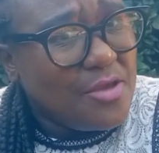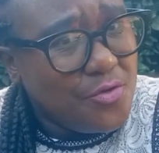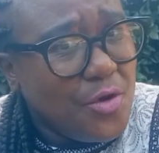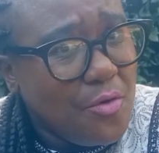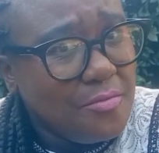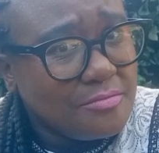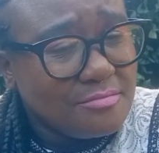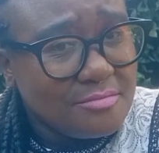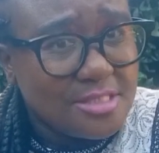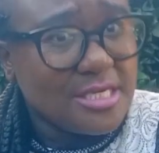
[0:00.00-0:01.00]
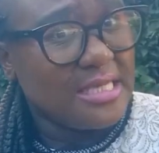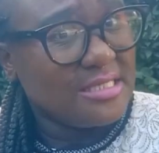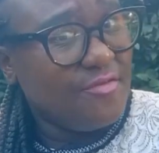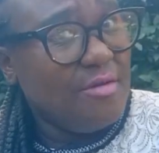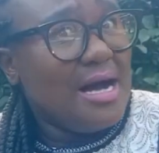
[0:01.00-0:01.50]
you know,
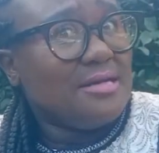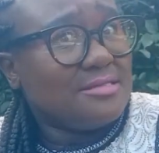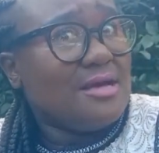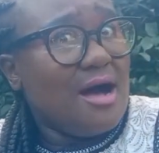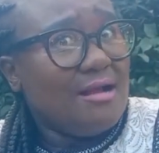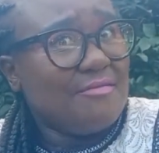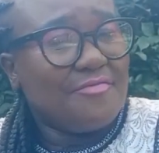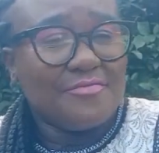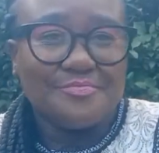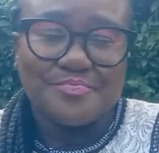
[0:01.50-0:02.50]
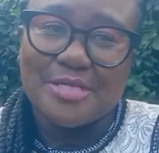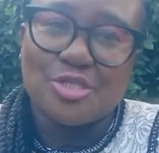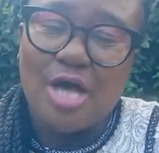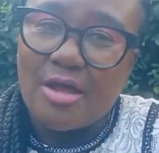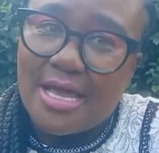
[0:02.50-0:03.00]
just for myself.
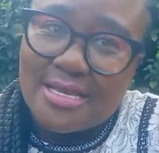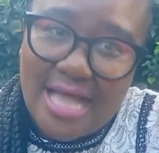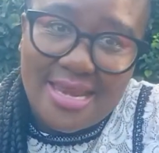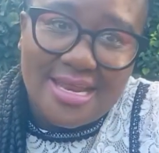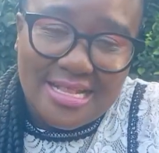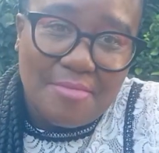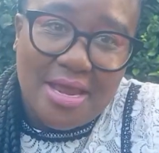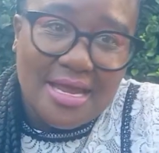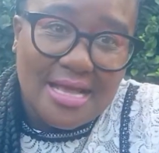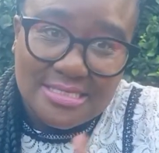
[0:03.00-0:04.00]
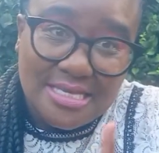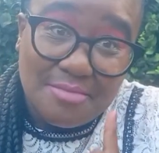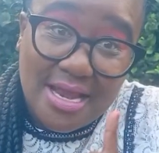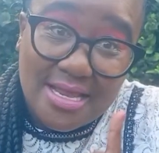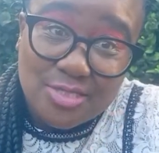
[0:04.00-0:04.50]
So ke xa nindihleba
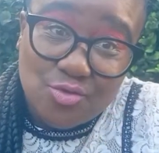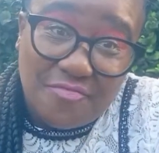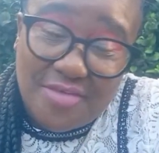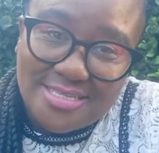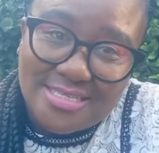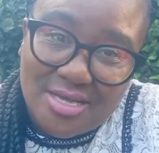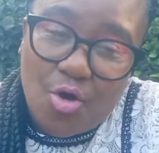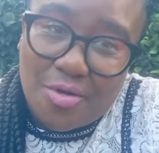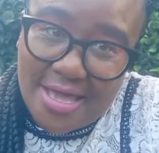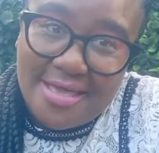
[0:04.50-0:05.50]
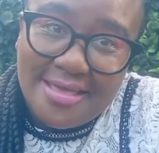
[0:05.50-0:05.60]
ningazilibali ke ezo facts, okay?